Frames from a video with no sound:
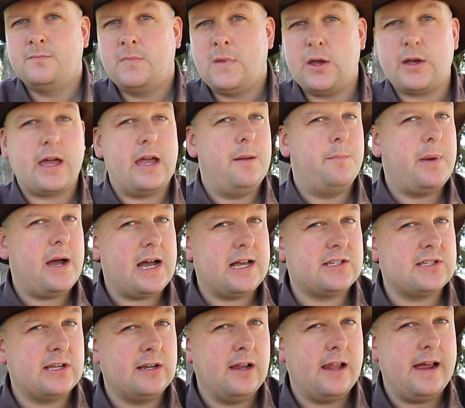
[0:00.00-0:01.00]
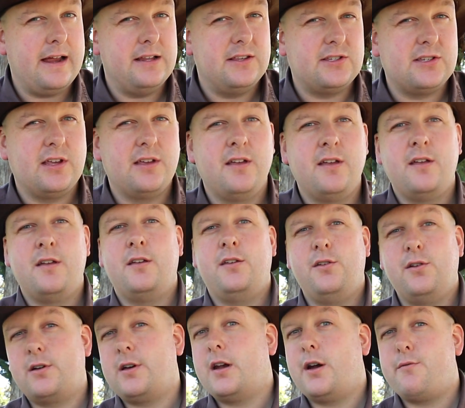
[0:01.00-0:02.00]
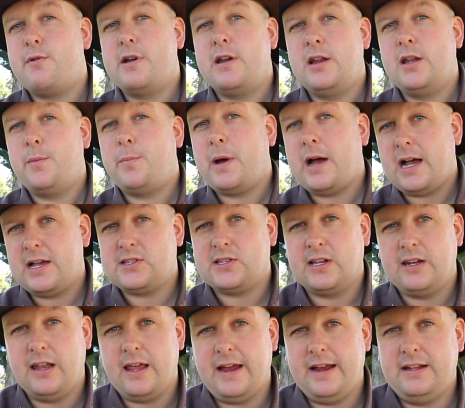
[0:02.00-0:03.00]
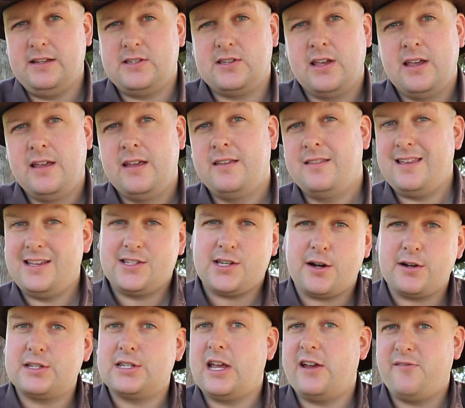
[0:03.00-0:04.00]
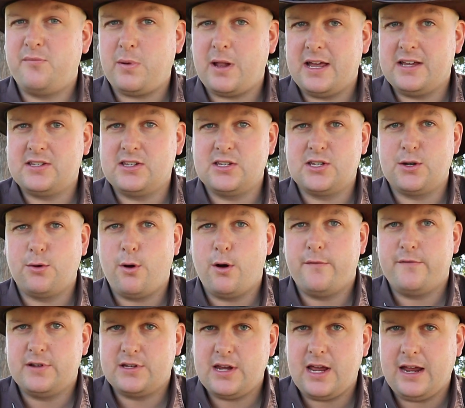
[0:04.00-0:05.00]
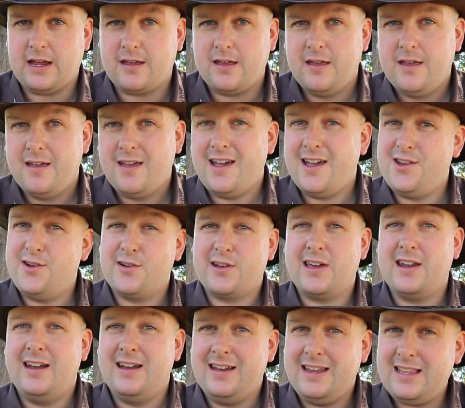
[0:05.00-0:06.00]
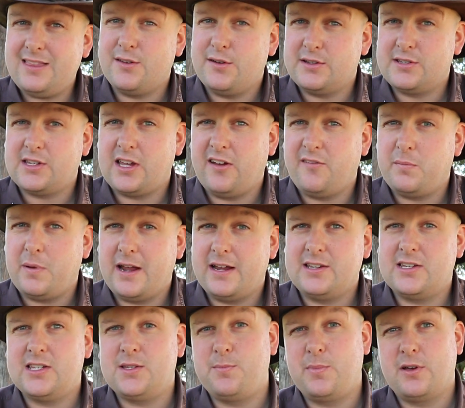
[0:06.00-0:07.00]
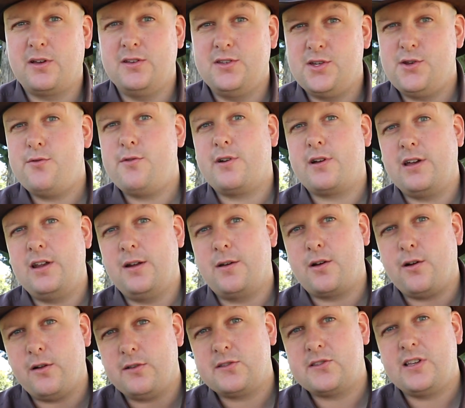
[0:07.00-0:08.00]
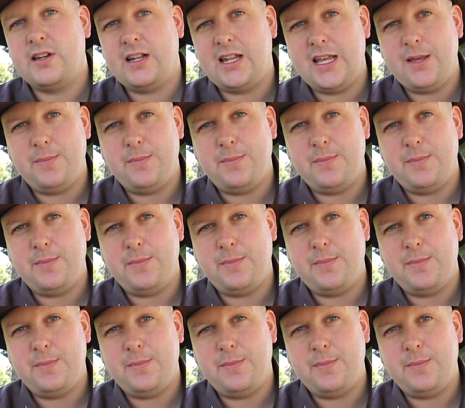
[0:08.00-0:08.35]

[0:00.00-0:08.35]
Okay, passing lanes. You're going to run into passing lanes. These are safe places to overtake, and you're going to need those safe places because you are going to constantly